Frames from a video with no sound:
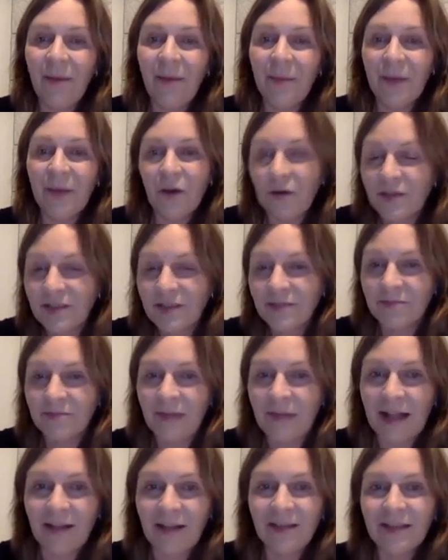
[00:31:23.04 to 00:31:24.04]
because
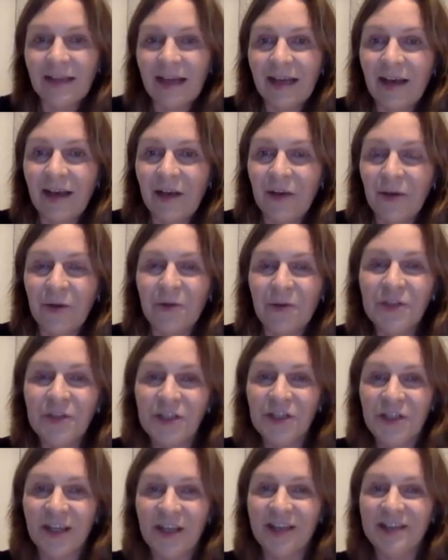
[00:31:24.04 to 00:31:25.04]
well you know
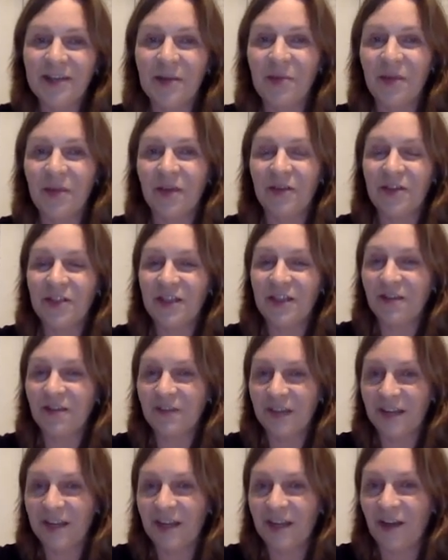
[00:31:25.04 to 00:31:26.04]
teaching is something which
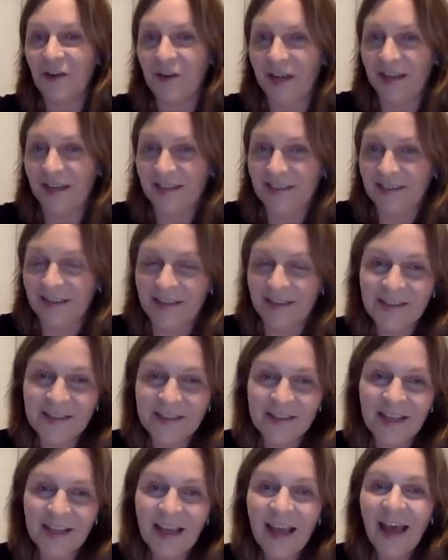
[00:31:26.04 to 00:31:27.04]
definitely connects
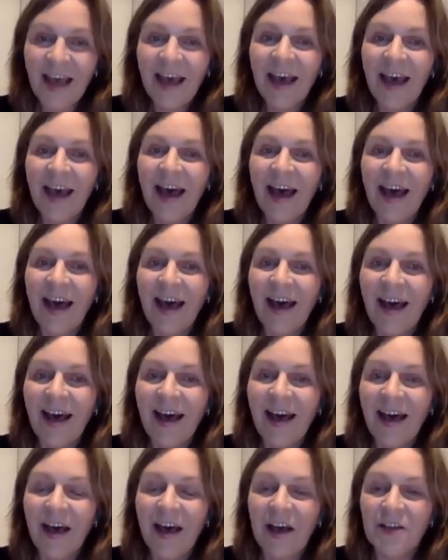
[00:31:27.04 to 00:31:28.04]
us
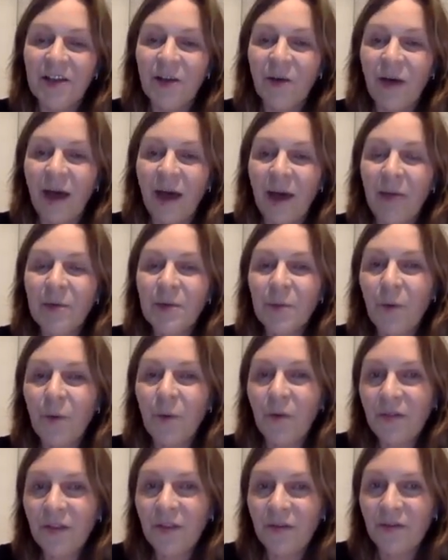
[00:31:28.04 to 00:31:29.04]
uh, so I was
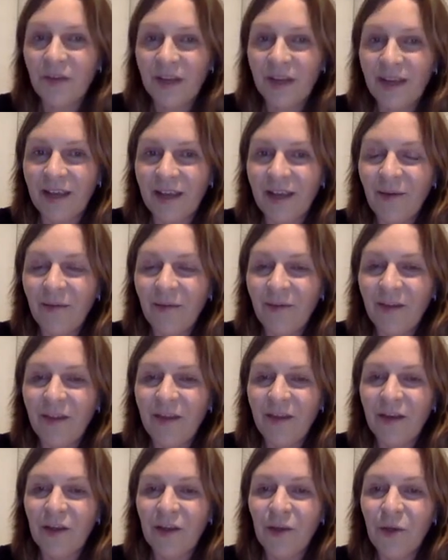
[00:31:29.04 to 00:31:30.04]
wondering
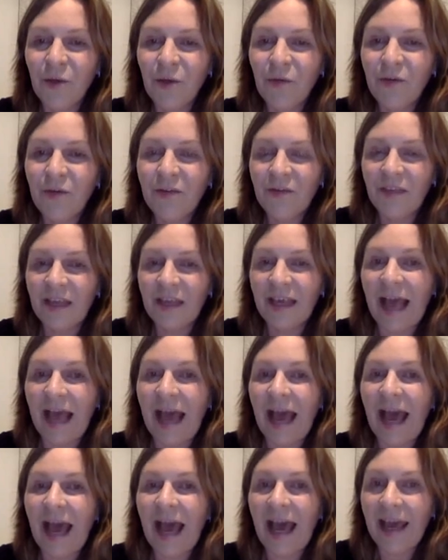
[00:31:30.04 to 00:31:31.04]
whether you would think
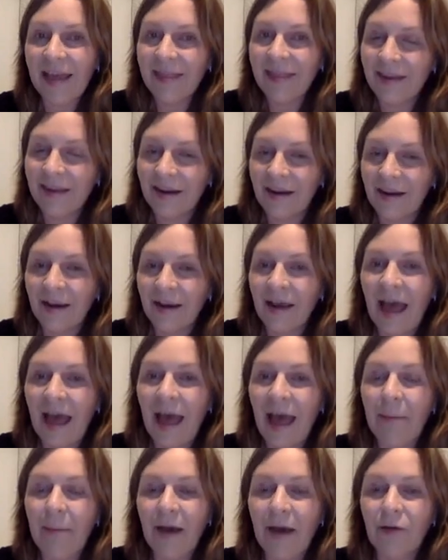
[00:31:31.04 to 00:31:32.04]
either
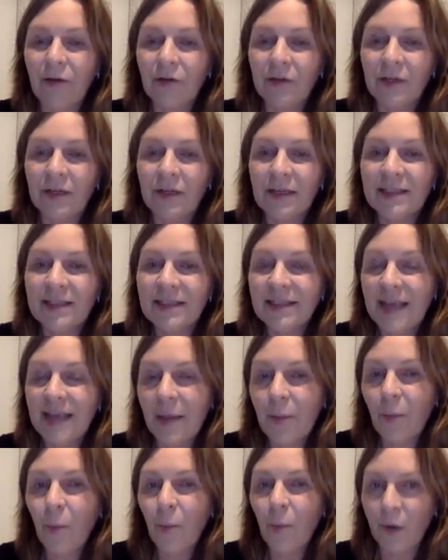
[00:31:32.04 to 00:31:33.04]
about
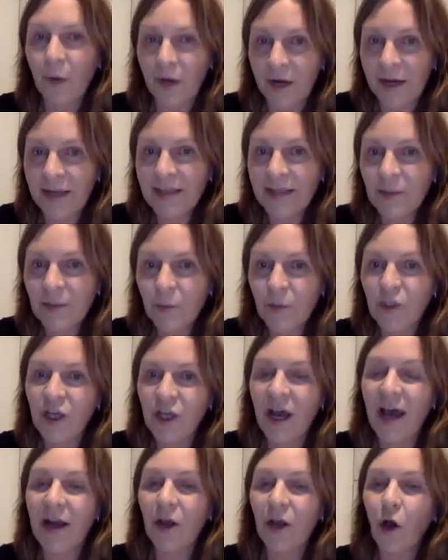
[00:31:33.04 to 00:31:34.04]
some words which
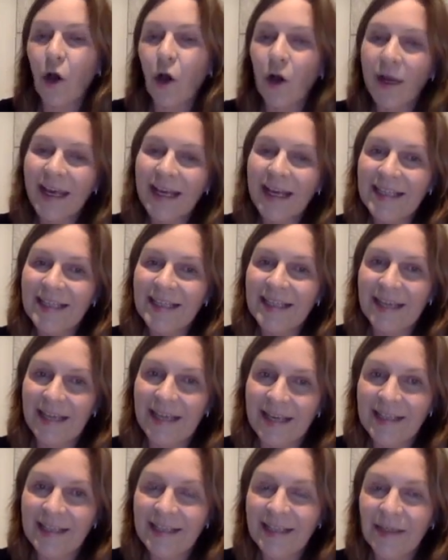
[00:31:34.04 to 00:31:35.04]
are
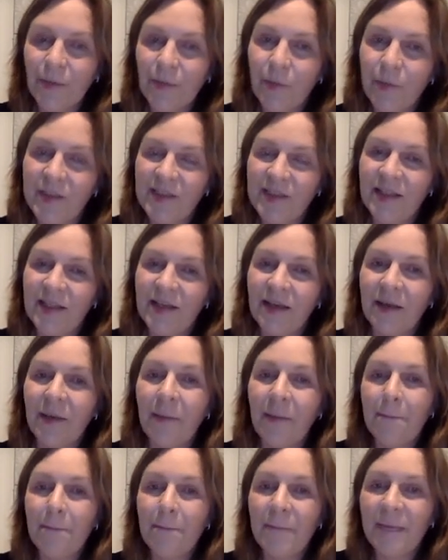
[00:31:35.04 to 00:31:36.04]
connected with
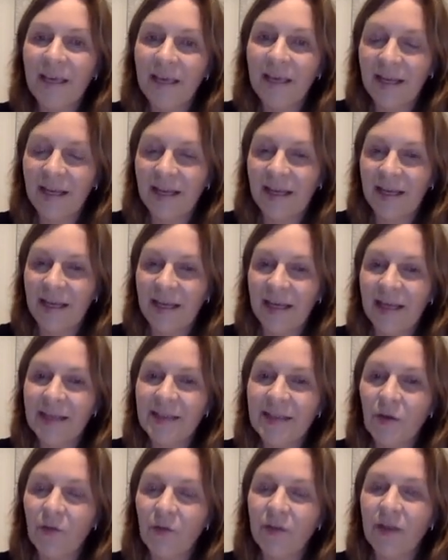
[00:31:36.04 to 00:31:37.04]
the
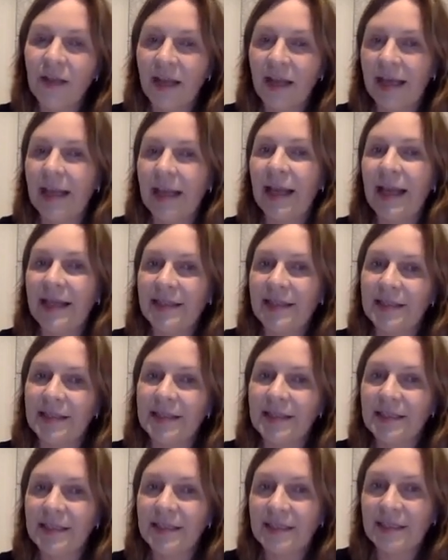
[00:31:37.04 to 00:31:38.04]
beginnings of the like
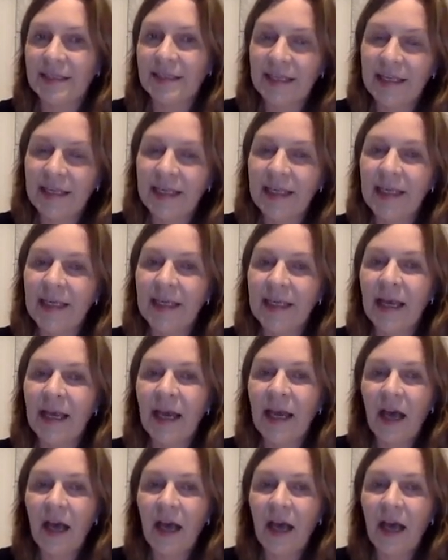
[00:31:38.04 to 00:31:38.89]
letters T,